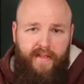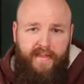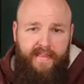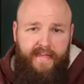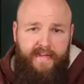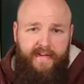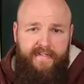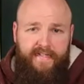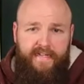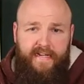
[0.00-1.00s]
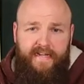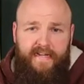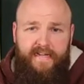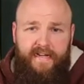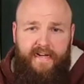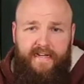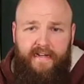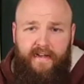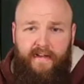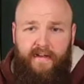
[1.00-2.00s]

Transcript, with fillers: Then in 1989